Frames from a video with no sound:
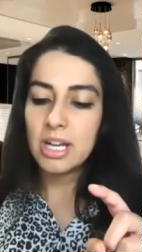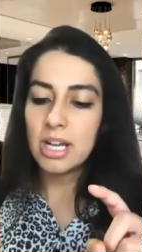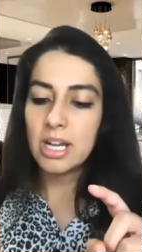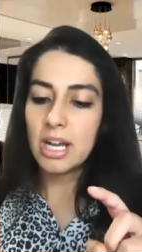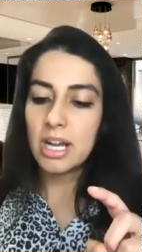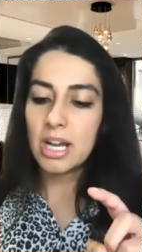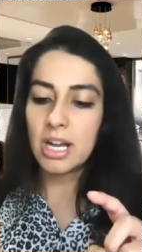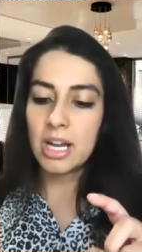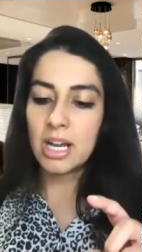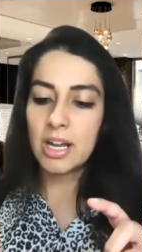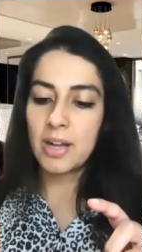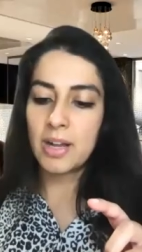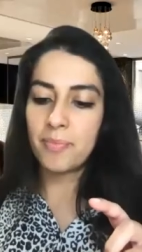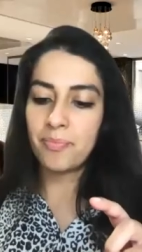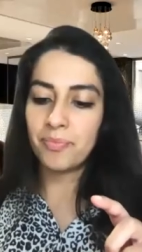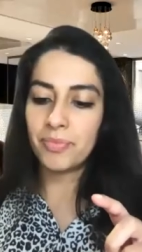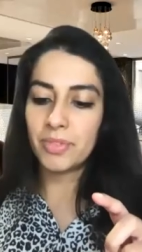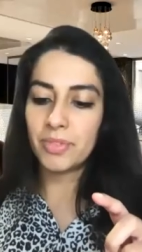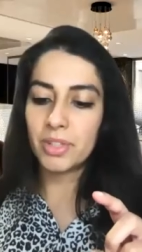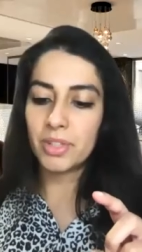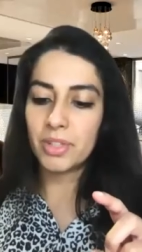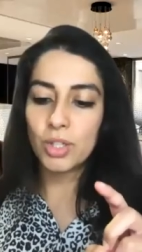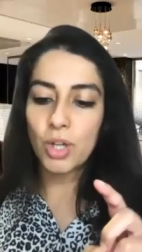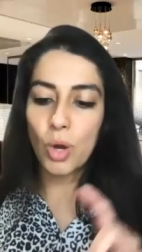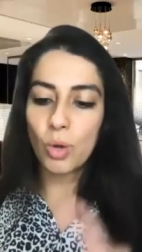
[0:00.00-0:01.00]
um,
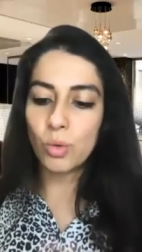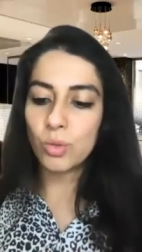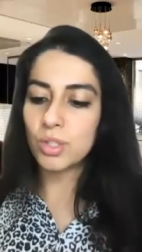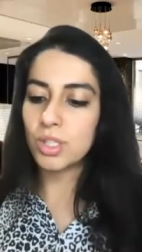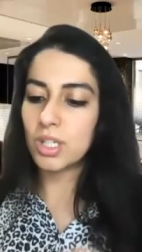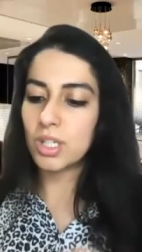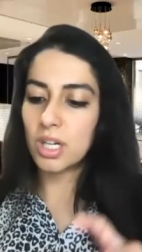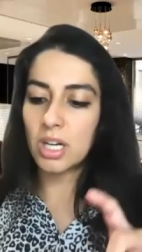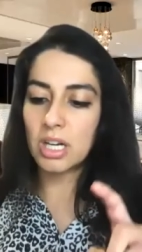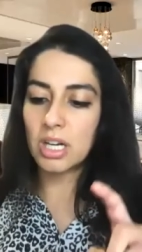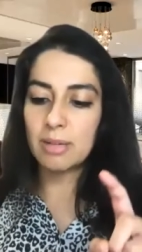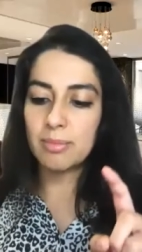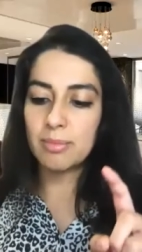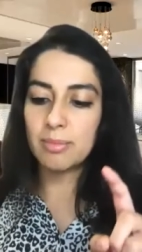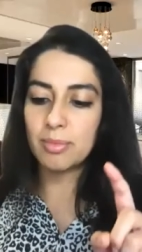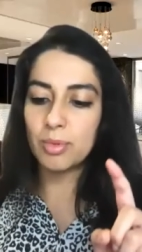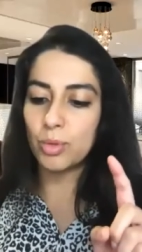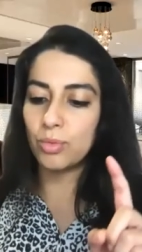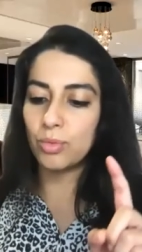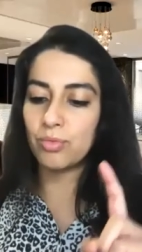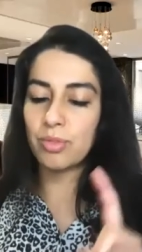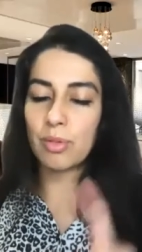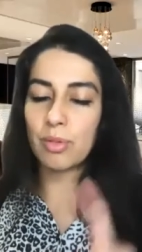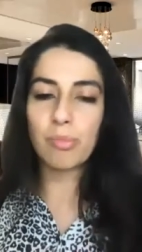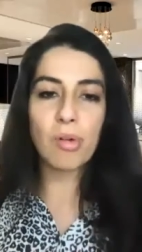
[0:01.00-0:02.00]
Gold Cup or
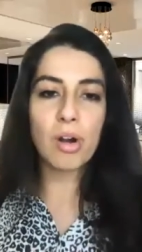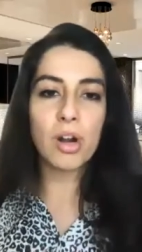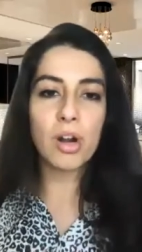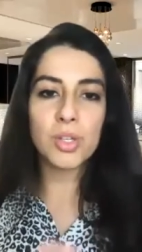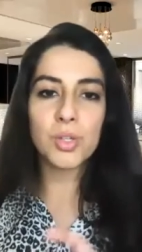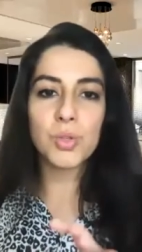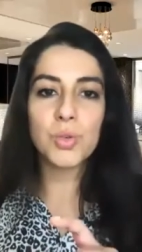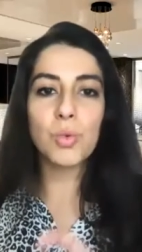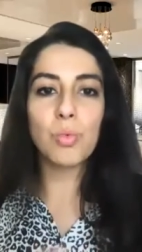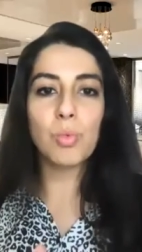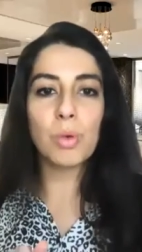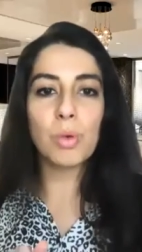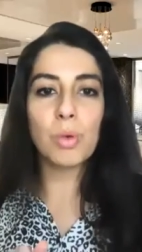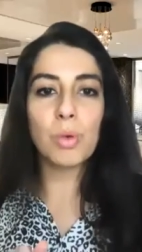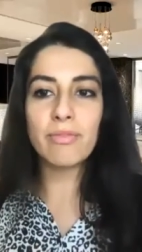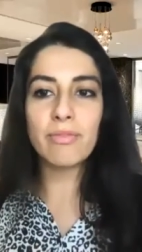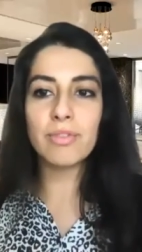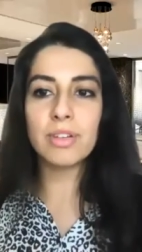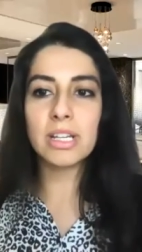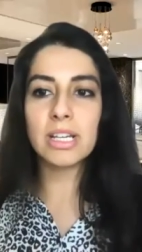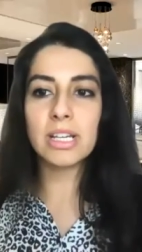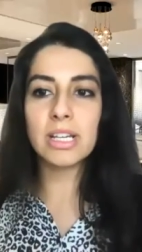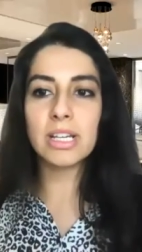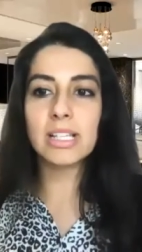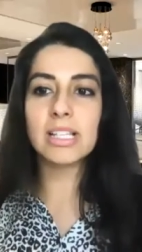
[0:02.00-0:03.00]
Vibrato or whatever it
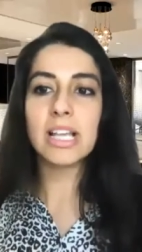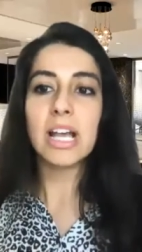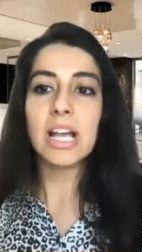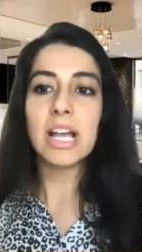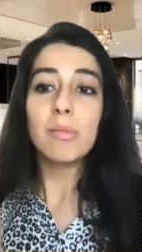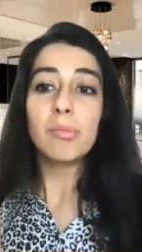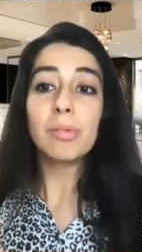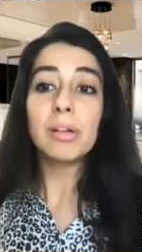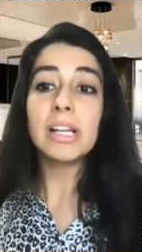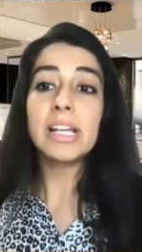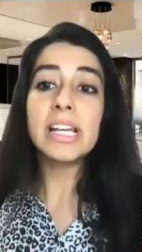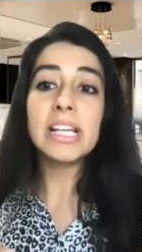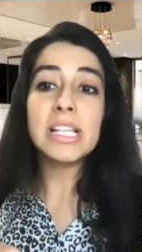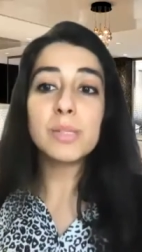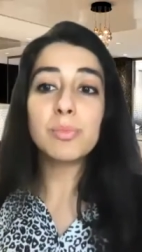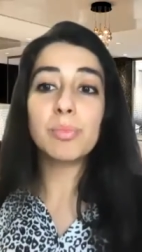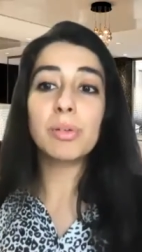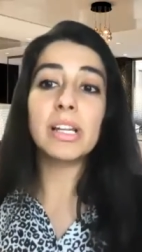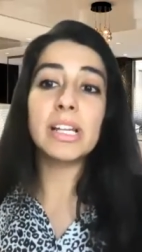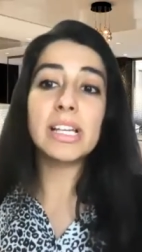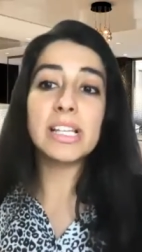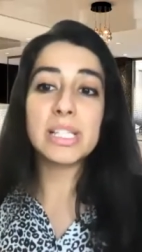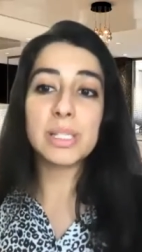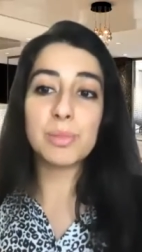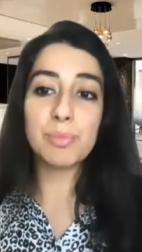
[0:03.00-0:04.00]
is, please,
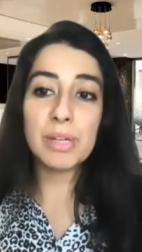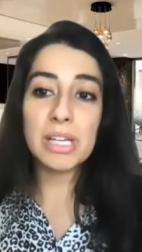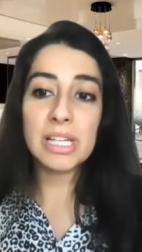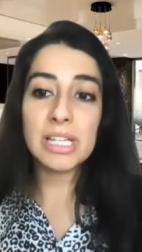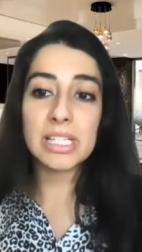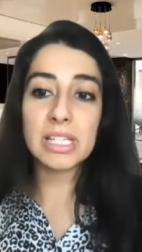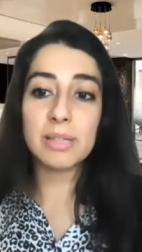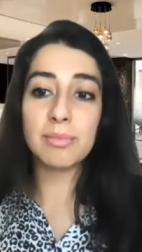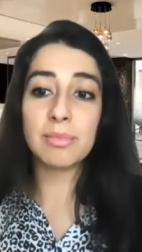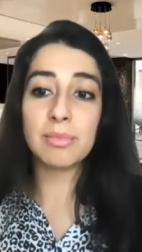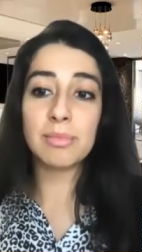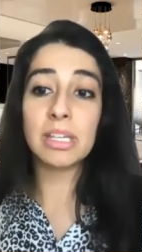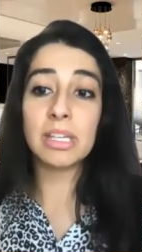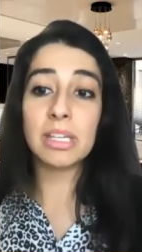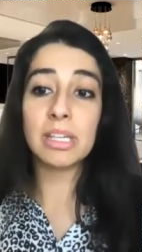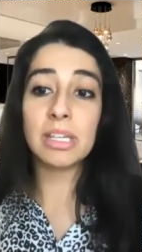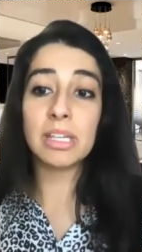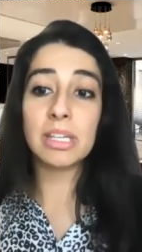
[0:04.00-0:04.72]
please speak to me.